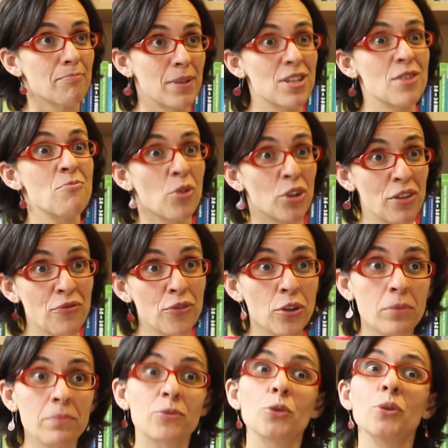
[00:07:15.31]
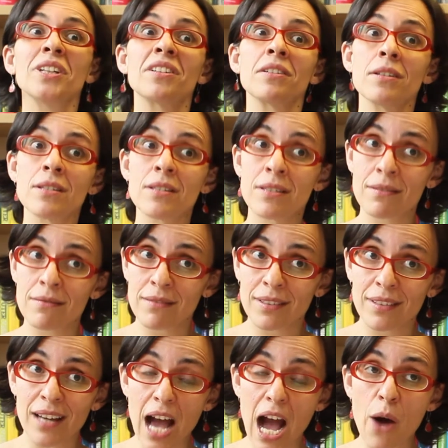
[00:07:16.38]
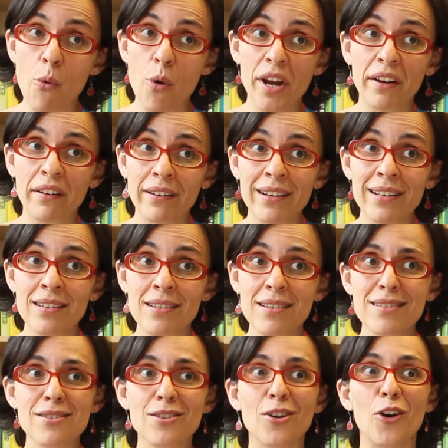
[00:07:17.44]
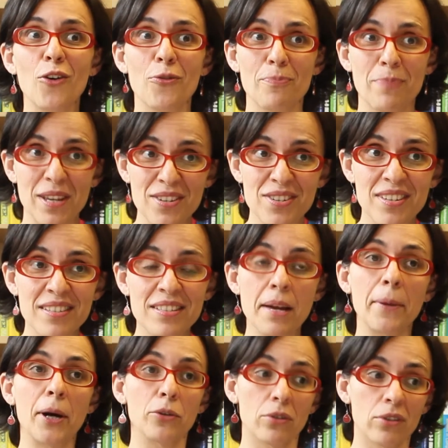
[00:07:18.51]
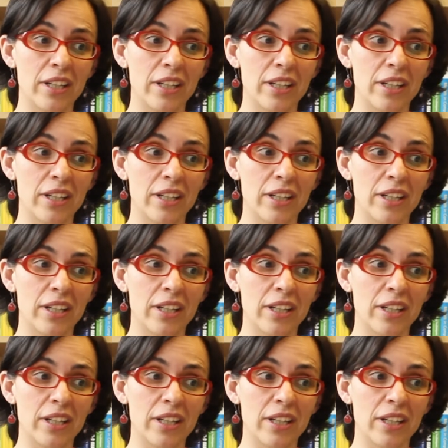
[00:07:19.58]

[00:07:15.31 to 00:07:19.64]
patient more informed to increase awareness of patients about,